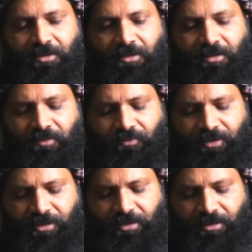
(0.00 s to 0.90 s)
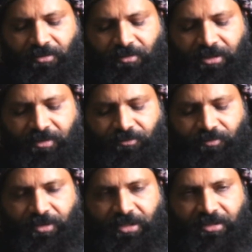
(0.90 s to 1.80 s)
We don't have to
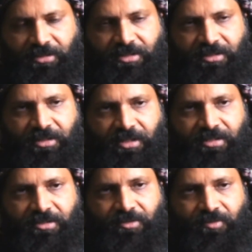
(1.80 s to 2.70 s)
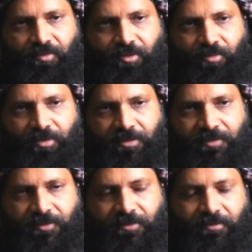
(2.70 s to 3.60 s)
make such thing as new
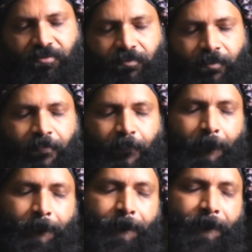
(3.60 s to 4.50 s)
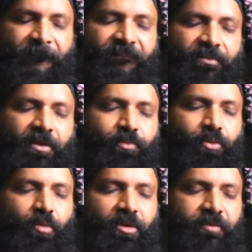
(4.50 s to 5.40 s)
normals. The
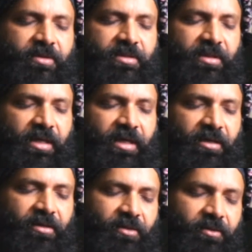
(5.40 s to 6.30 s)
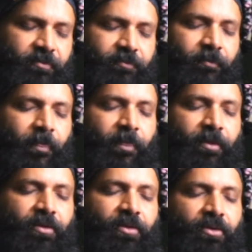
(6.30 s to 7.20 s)
problem is that
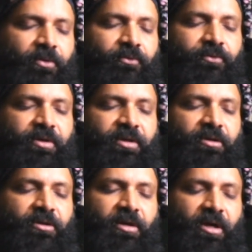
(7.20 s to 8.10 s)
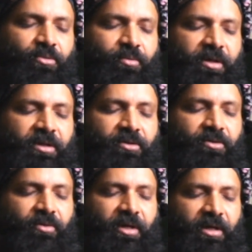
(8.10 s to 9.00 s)
we have made
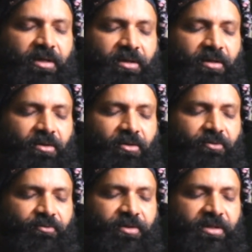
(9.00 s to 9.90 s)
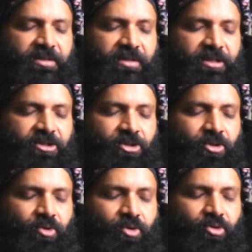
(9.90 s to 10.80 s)
quite a lot of things as new
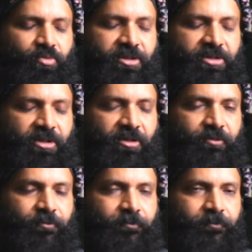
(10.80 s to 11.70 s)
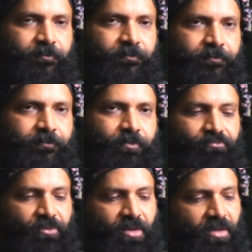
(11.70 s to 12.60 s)
normals now.
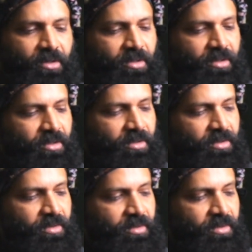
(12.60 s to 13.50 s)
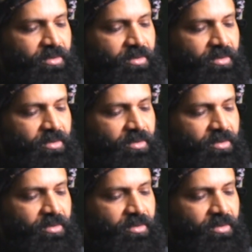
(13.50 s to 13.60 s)
Uh,